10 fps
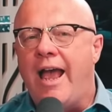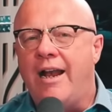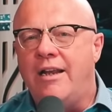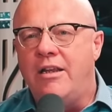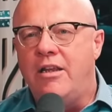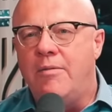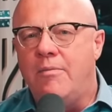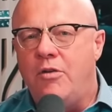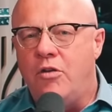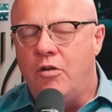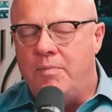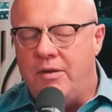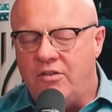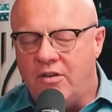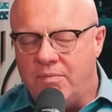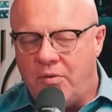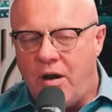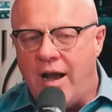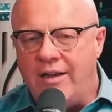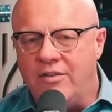and you'll be
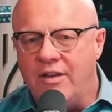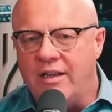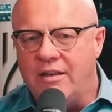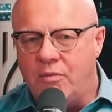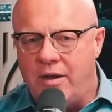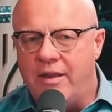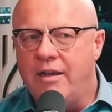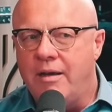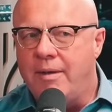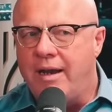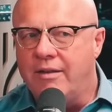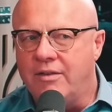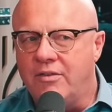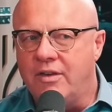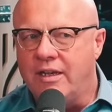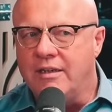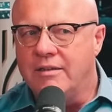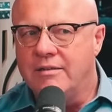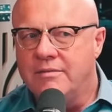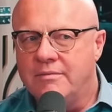surprised at the way they come out of this thing.
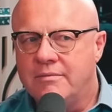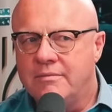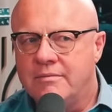It's